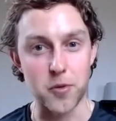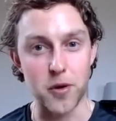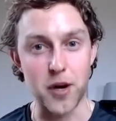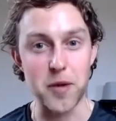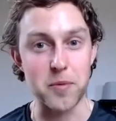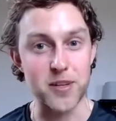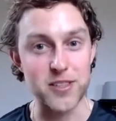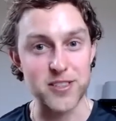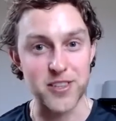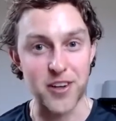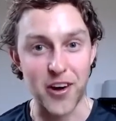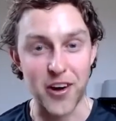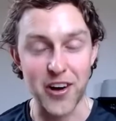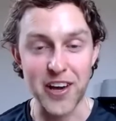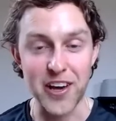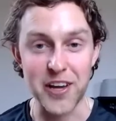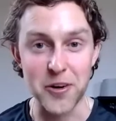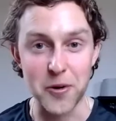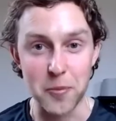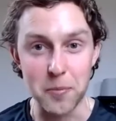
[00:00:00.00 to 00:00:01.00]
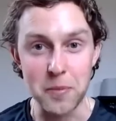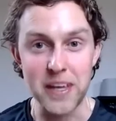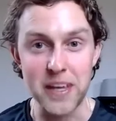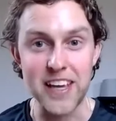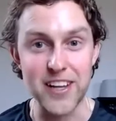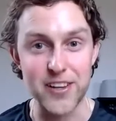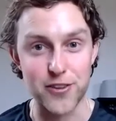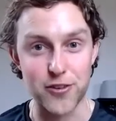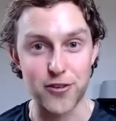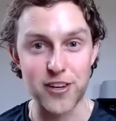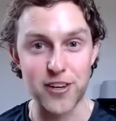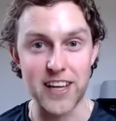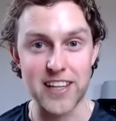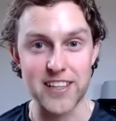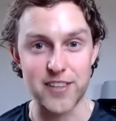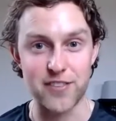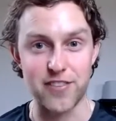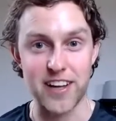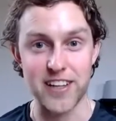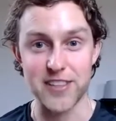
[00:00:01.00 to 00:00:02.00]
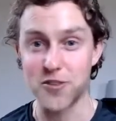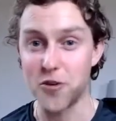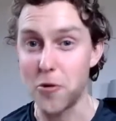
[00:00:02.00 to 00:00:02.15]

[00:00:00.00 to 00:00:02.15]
Why? Because they're high in omega-3 healthy fats.